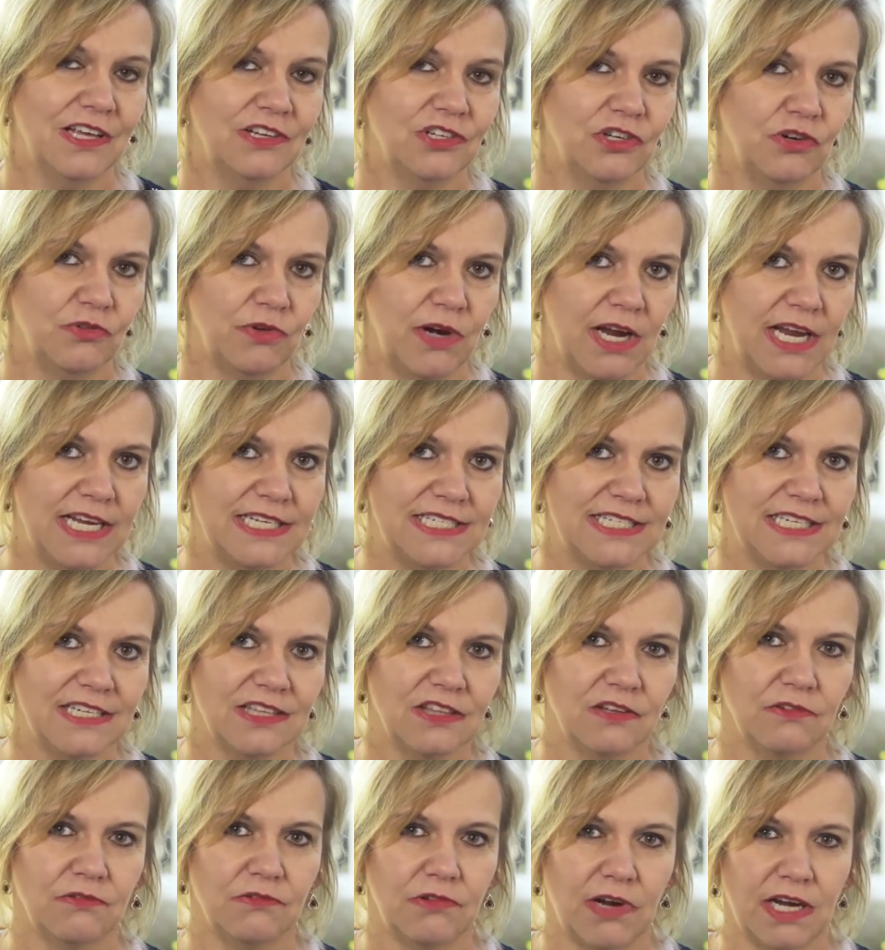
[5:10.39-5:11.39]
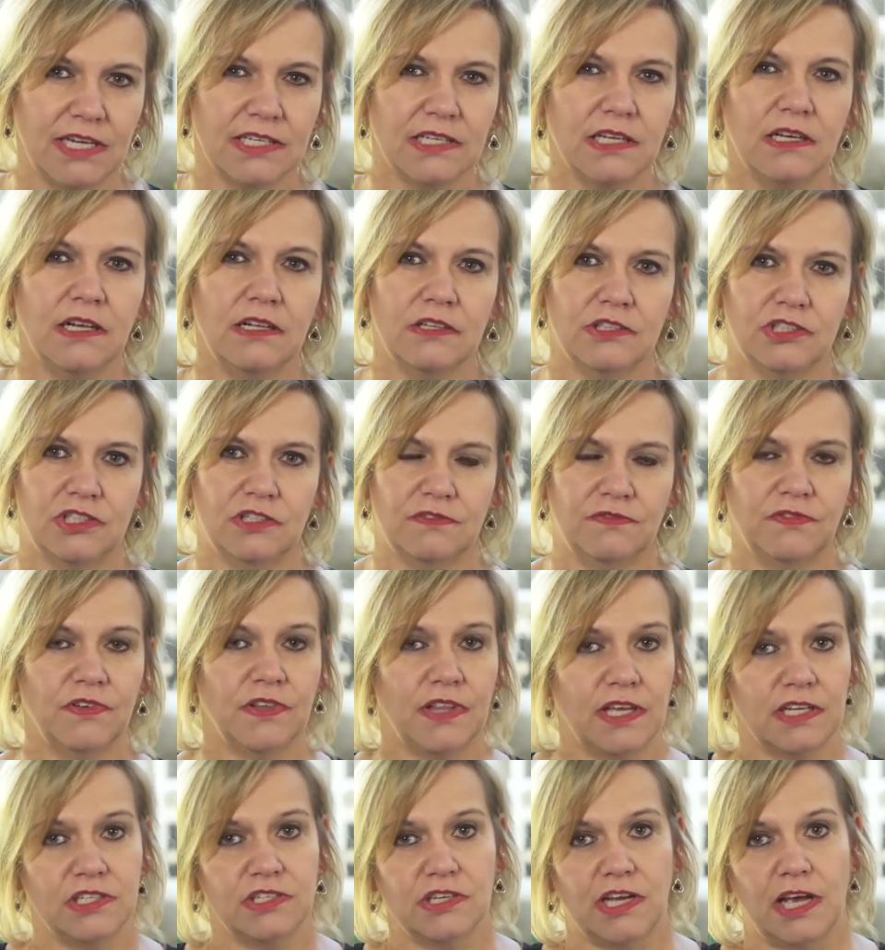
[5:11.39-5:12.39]
Creating the right culture for
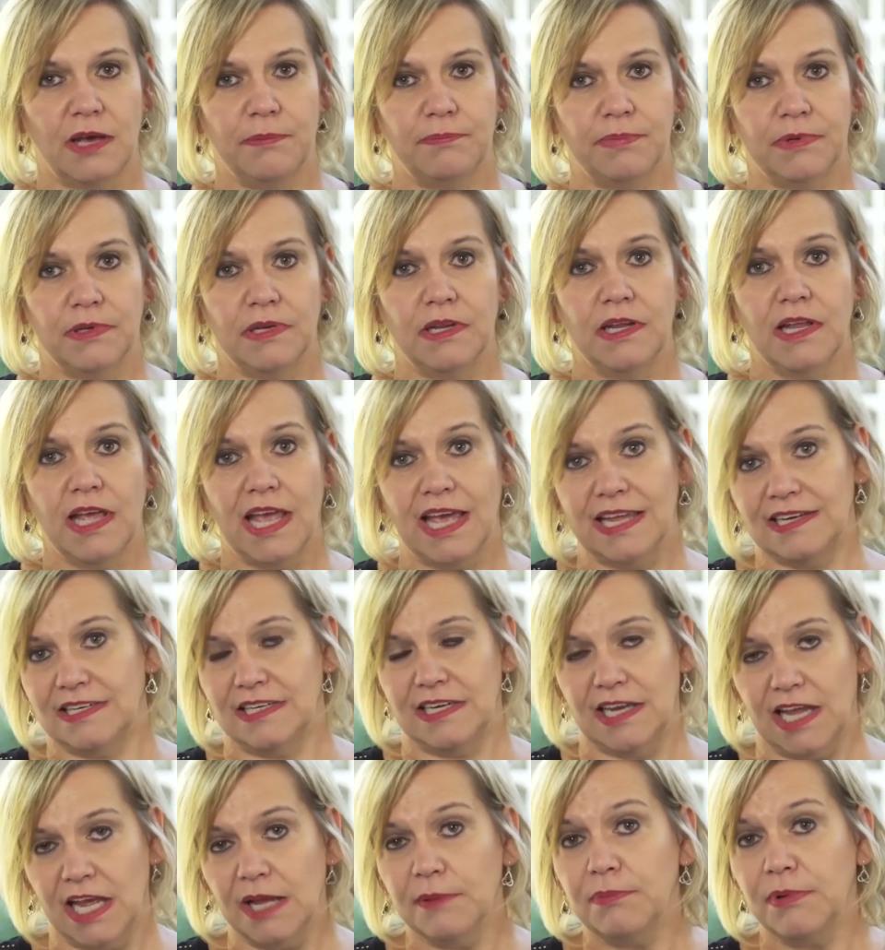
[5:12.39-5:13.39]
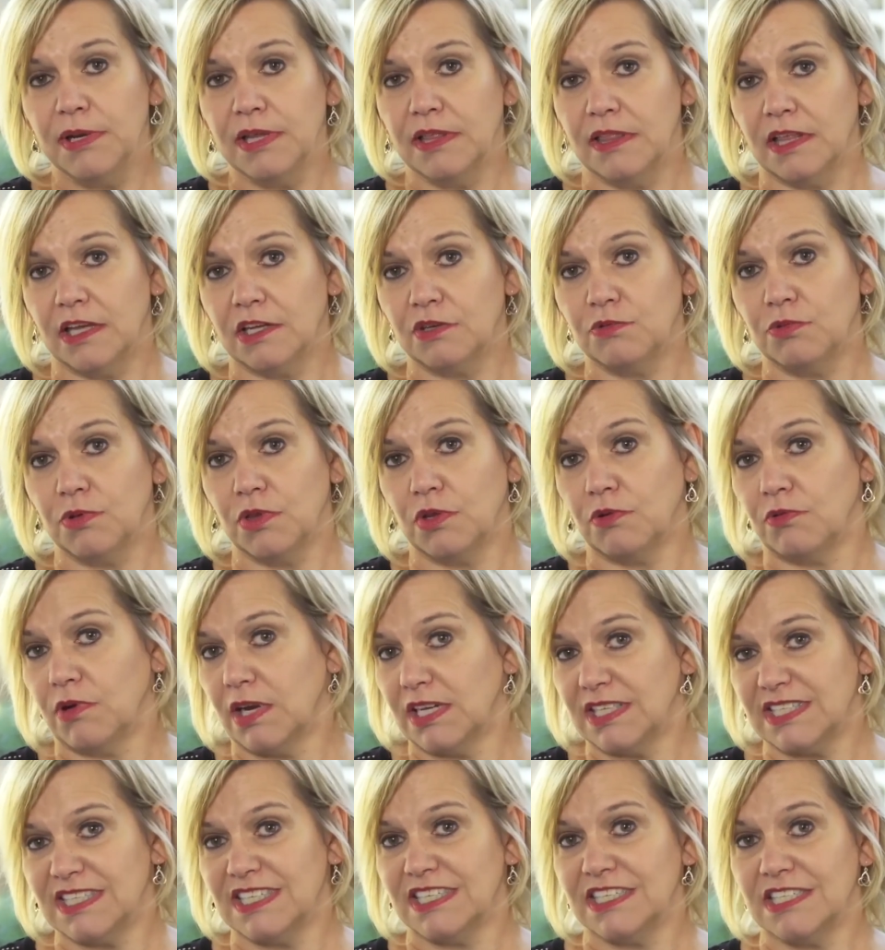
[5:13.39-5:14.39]
that to happen and enabling that with the
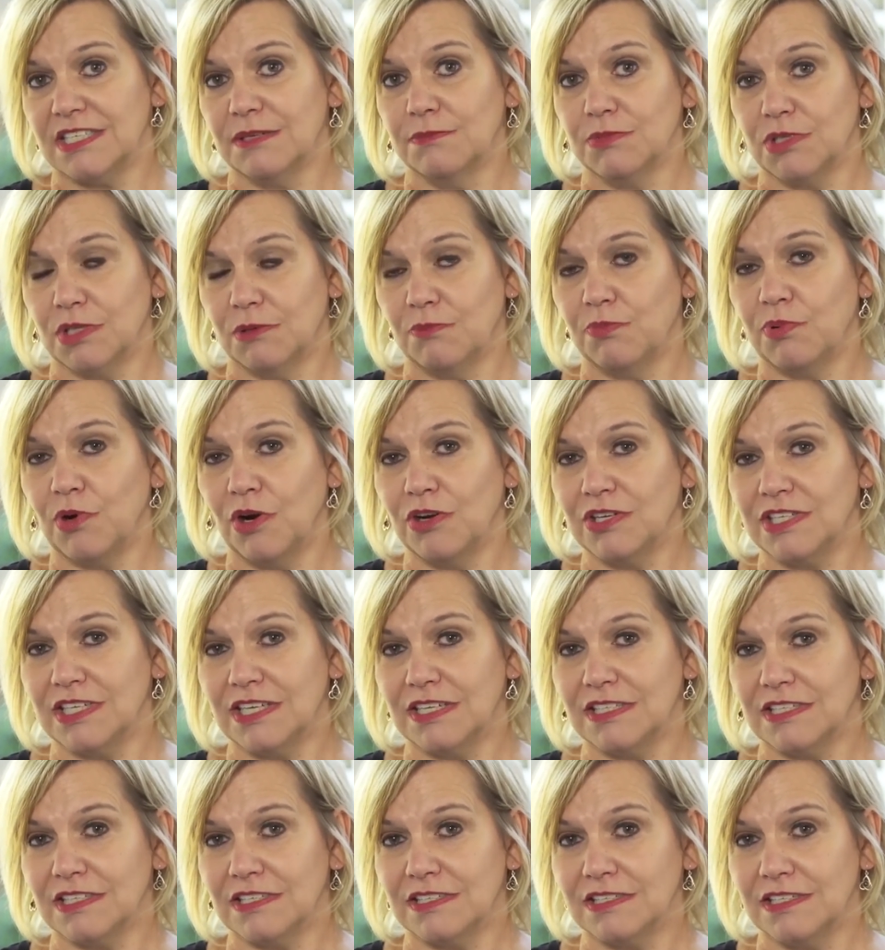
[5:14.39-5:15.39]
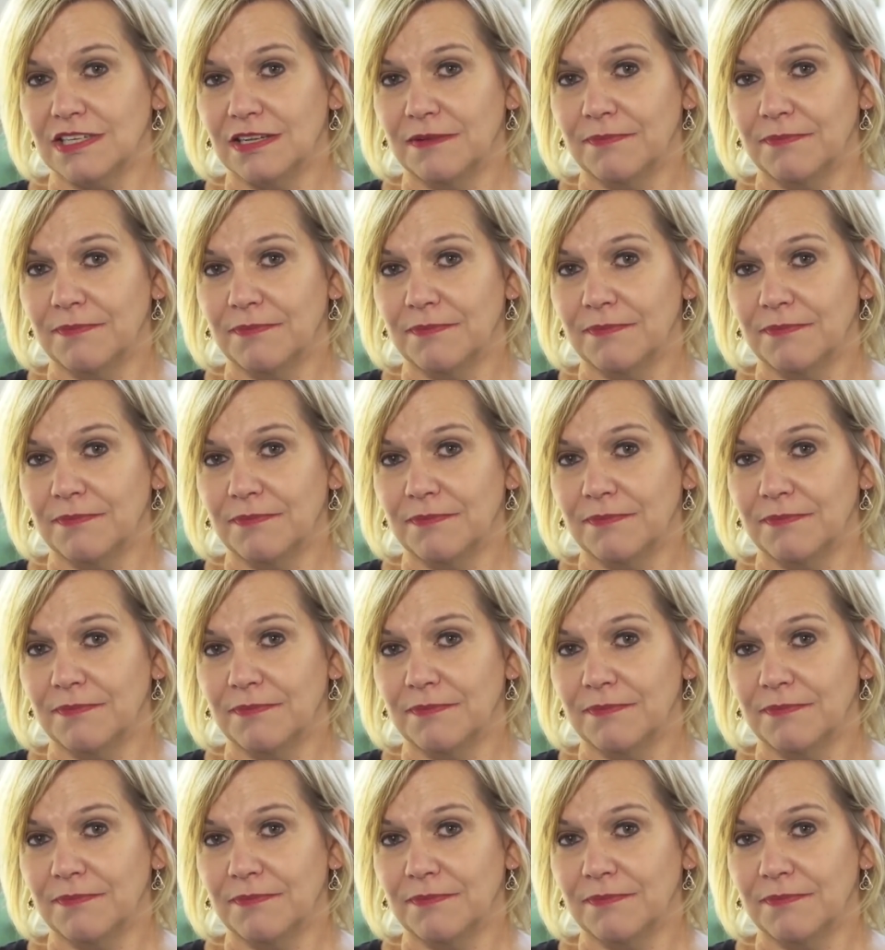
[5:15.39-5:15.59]
right systems and processes.